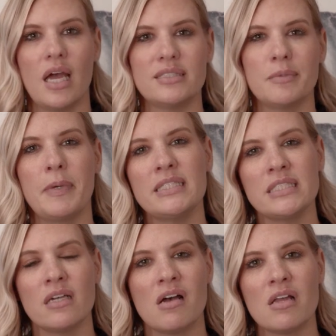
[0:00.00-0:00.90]

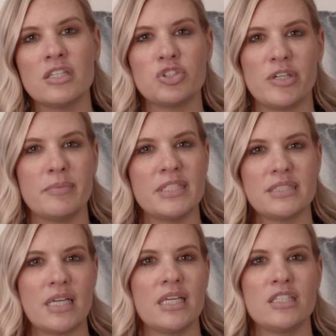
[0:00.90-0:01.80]
Depending on the treatment
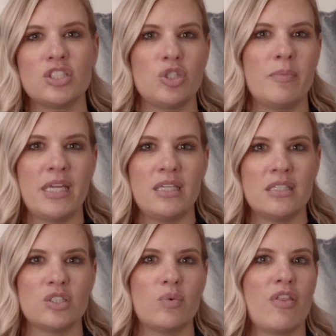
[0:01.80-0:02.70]
settings, you may
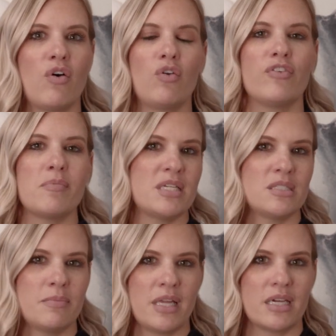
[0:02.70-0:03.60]
need to withhold from
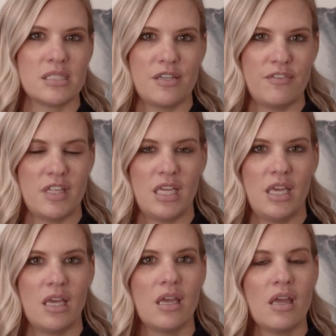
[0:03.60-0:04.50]
intimate
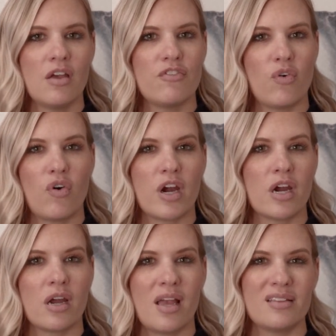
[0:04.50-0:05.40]
activity
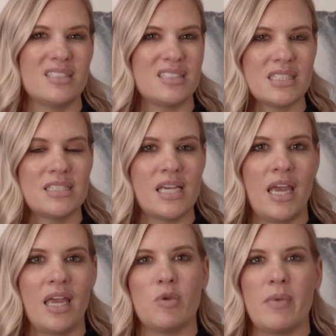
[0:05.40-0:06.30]
for at least a
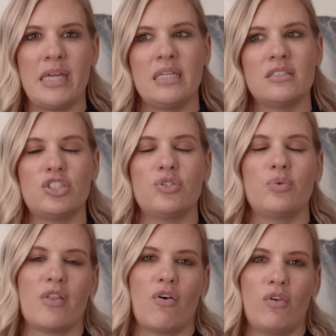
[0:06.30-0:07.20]
day. You may need to
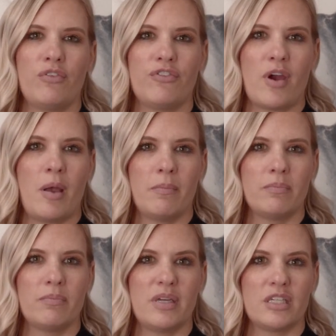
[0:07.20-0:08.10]
withhold
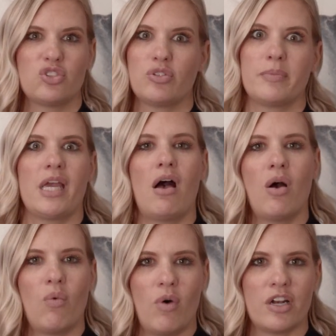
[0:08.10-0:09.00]
from extremely
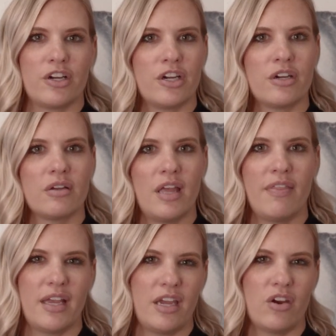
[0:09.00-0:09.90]
hot water in
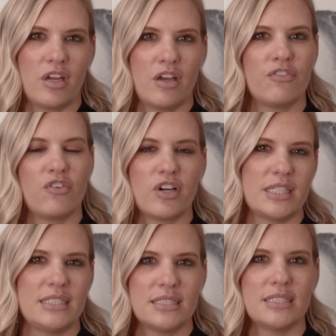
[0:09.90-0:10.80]
that area for at
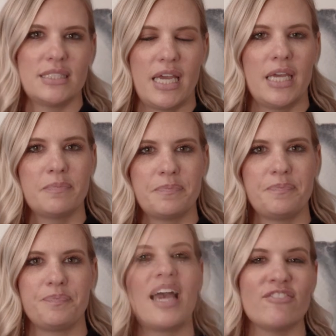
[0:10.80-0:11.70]
least a day.
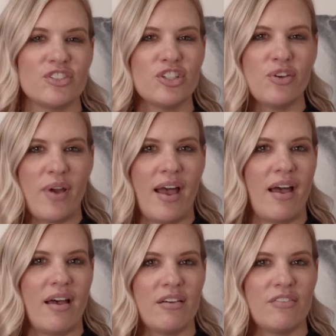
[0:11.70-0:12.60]
After you
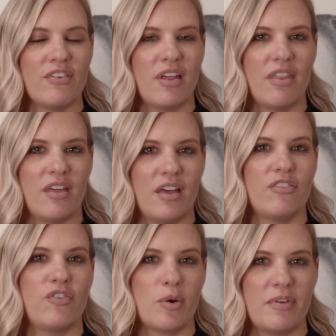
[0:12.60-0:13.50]
have
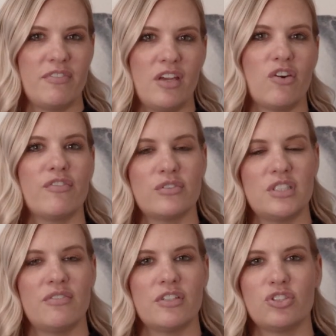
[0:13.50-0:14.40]
the FormaV or
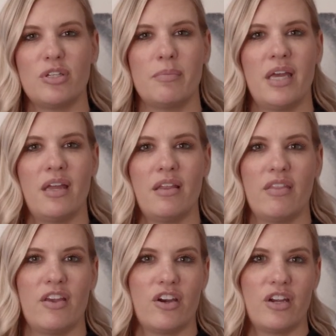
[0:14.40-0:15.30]
Votiva
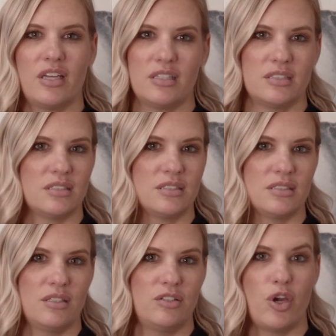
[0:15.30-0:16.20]
treatment, there is
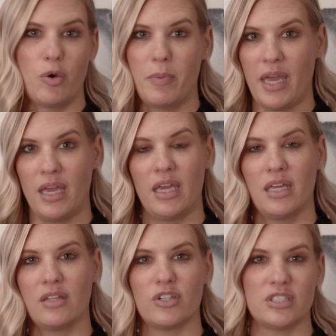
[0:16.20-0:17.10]
no
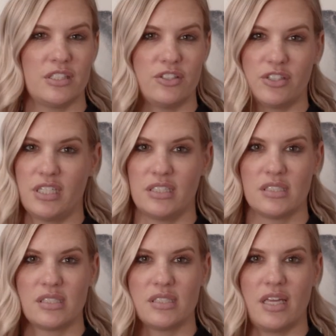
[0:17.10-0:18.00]
pain or
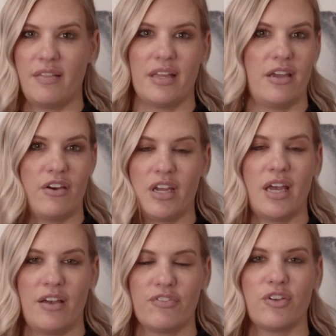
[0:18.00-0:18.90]
tenderness in that area
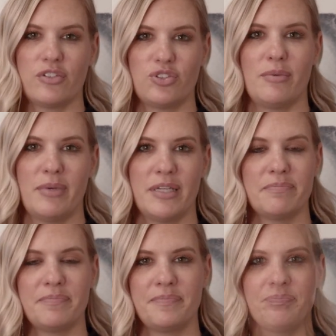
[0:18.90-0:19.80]
after the treatment.
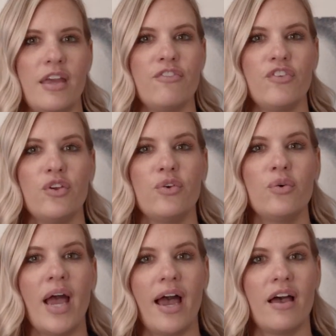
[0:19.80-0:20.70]
If
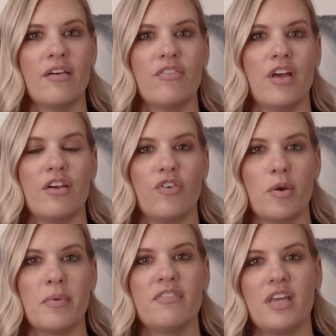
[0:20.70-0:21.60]
you have the
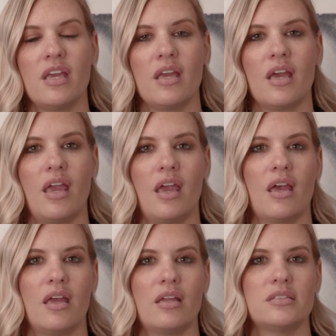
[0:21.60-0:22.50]
FormaV
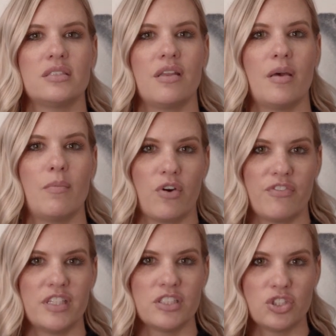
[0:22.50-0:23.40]
and the
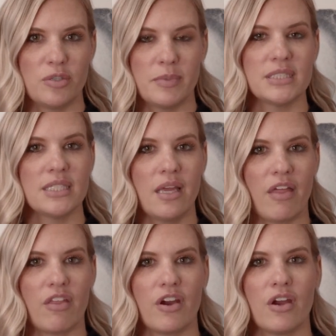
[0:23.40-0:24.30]
Morpheus treatment
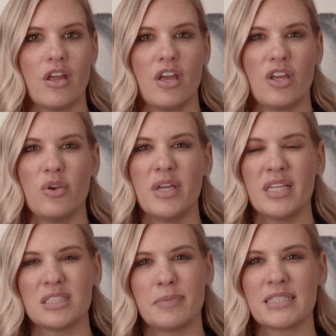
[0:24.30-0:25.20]
together, you can
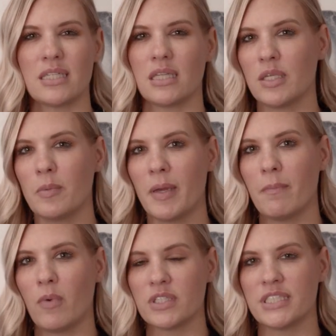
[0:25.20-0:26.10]
expect a little bit
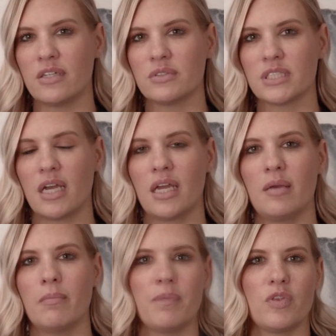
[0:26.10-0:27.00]
more
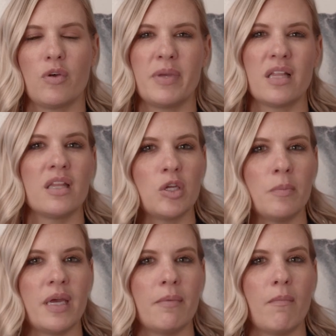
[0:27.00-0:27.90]
downtime. There'll be a little
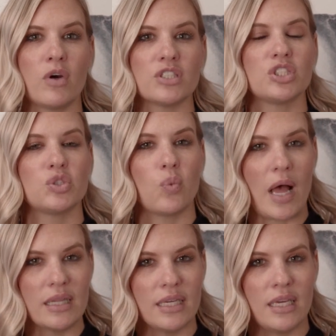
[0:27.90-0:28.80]
bit more
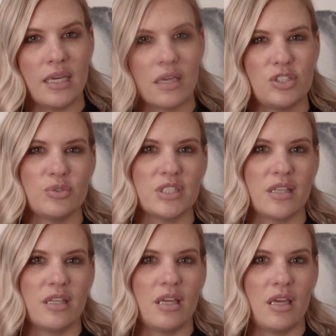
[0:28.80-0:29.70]
swelling due to
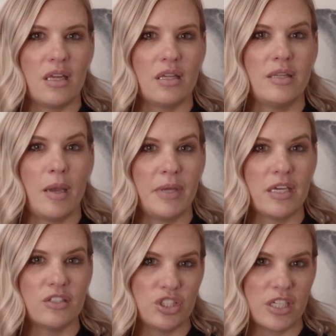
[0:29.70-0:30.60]
the
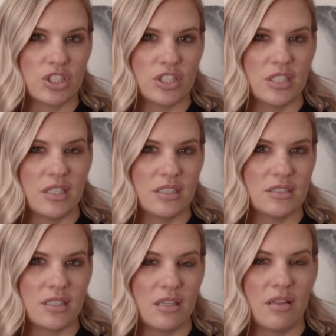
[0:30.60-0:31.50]
numbing injection that is
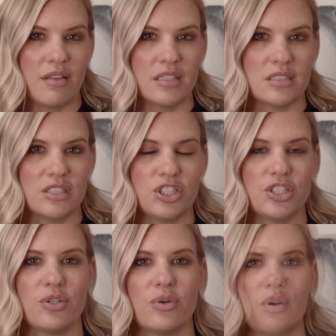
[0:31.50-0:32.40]
done on that
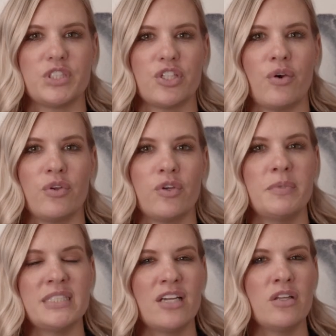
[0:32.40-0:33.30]
tissue. So you'll
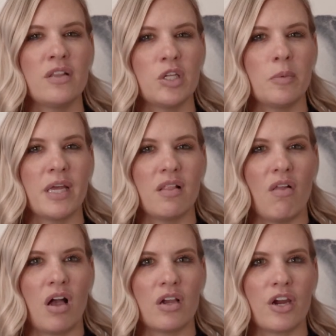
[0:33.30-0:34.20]
be down a little bit
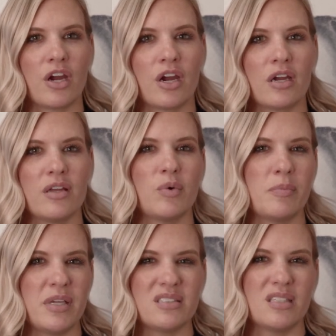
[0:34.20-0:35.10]
longer. It will
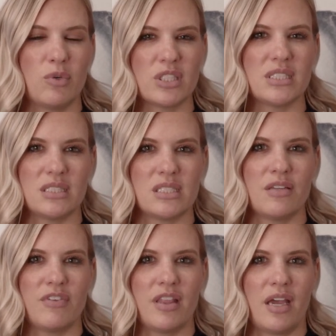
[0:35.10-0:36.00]
be a bit more
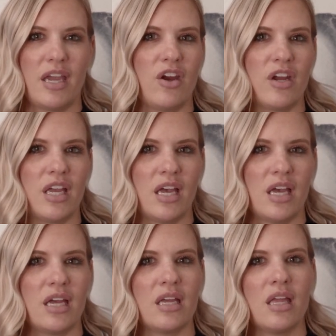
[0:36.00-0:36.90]
sensitive in that
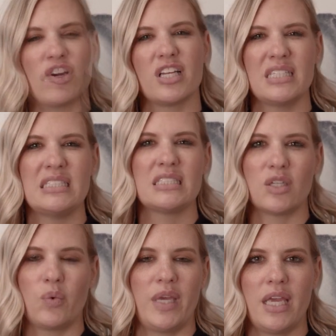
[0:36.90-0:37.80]
area for at least
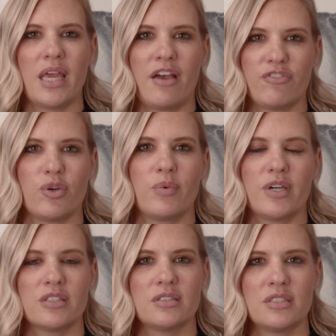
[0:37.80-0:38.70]
a week
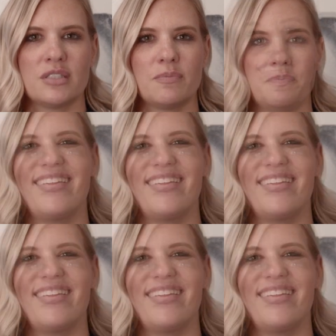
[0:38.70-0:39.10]
afterwards.